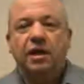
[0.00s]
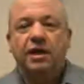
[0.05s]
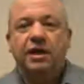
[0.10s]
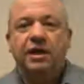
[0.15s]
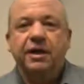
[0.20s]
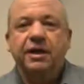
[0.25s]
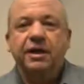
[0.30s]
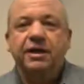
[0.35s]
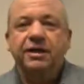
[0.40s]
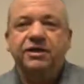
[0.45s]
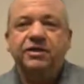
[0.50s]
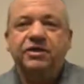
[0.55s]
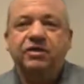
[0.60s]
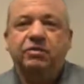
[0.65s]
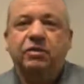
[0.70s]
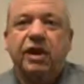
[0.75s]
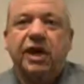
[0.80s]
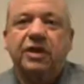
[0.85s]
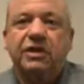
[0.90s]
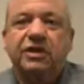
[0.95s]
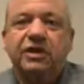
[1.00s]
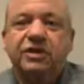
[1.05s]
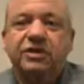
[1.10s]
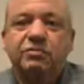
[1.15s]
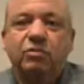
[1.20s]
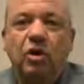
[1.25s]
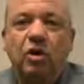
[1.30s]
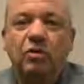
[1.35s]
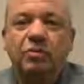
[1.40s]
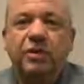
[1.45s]
is, at this
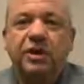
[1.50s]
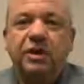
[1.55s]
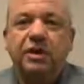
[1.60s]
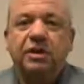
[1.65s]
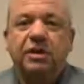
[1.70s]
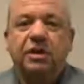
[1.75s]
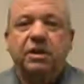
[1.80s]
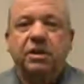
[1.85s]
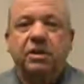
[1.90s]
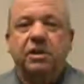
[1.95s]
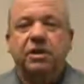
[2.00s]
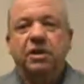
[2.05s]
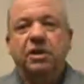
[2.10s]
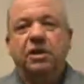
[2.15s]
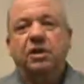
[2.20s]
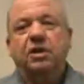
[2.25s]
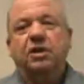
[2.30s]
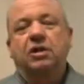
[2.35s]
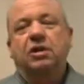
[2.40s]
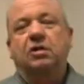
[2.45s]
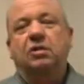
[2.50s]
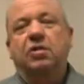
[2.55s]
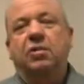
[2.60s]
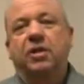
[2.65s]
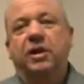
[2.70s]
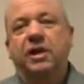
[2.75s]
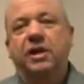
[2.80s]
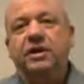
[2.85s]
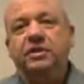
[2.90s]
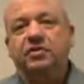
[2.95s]
moment,
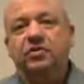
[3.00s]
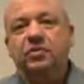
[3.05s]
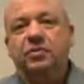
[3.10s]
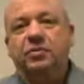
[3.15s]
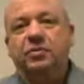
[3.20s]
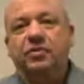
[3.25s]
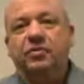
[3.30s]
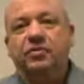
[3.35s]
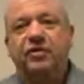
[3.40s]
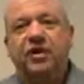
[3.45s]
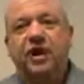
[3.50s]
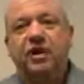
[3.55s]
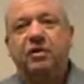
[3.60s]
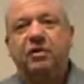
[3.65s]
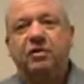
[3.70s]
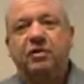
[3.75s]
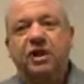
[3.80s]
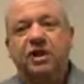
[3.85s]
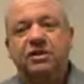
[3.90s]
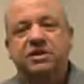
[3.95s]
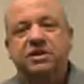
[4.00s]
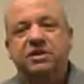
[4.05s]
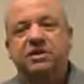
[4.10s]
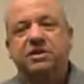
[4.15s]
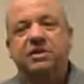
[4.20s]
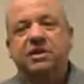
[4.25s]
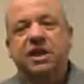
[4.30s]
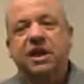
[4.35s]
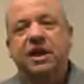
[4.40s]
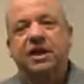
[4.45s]
going into a profound
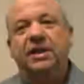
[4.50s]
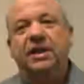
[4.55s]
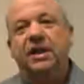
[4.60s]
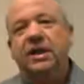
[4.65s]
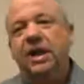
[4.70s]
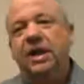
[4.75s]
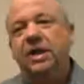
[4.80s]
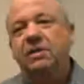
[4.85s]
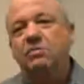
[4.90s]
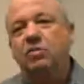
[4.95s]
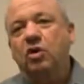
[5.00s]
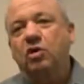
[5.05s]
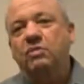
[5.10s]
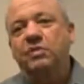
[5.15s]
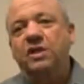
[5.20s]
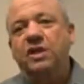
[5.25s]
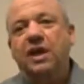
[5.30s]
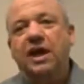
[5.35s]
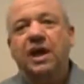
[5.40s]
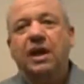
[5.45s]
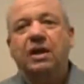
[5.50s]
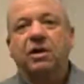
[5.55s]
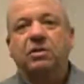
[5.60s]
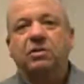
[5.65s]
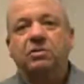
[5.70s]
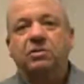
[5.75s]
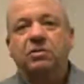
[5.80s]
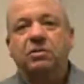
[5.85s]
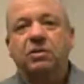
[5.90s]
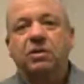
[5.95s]
crisis. And at any moment now,
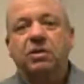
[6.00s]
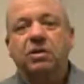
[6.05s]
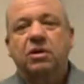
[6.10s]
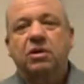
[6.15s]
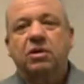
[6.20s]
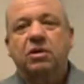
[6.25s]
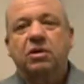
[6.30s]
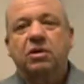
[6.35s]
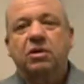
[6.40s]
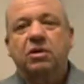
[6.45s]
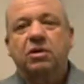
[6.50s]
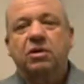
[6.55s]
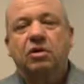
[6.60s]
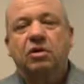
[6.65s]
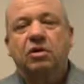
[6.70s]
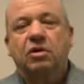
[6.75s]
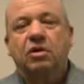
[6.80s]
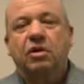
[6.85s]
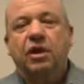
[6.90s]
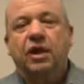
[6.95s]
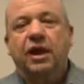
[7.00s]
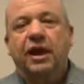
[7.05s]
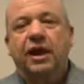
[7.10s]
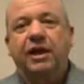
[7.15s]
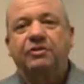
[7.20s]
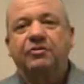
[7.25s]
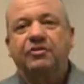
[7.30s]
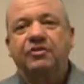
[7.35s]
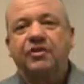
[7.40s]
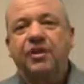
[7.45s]

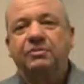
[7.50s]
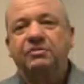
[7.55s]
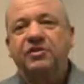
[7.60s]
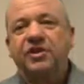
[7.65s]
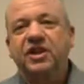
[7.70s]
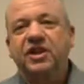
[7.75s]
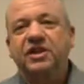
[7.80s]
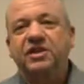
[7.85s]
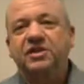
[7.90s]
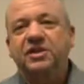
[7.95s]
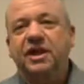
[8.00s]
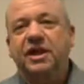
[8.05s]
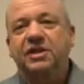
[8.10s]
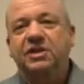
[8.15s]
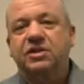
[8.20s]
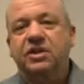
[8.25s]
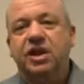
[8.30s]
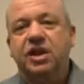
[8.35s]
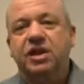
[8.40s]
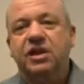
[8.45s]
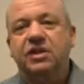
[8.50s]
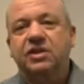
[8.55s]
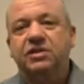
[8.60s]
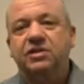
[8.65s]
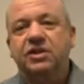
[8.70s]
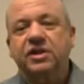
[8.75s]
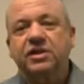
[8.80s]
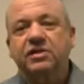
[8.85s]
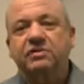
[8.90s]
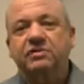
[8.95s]
if something is not done
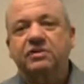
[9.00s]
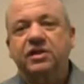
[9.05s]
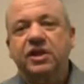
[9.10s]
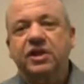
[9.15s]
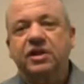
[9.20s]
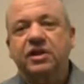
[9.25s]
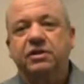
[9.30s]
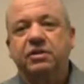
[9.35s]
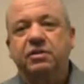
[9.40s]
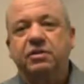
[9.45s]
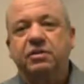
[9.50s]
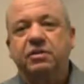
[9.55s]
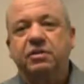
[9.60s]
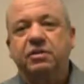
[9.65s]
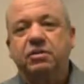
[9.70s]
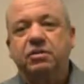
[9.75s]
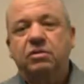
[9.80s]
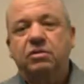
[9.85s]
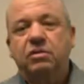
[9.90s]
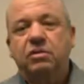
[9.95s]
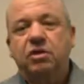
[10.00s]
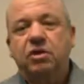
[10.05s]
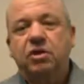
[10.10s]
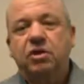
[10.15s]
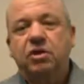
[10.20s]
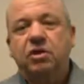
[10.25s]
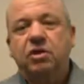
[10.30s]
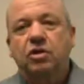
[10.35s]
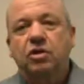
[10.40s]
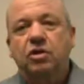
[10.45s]
to intervene,
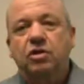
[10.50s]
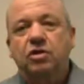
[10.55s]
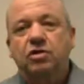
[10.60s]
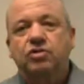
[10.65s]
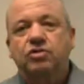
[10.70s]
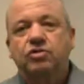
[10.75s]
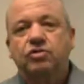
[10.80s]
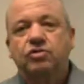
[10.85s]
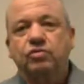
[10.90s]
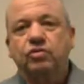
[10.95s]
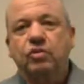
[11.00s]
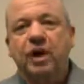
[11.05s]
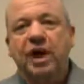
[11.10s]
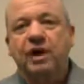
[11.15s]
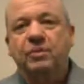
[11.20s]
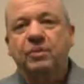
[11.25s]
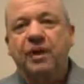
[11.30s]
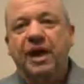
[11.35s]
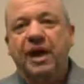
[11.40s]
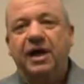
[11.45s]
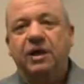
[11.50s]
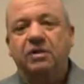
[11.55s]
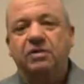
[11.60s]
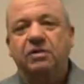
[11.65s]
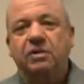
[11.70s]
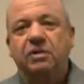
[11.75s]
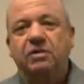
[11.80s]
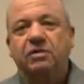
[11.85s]
to wipe out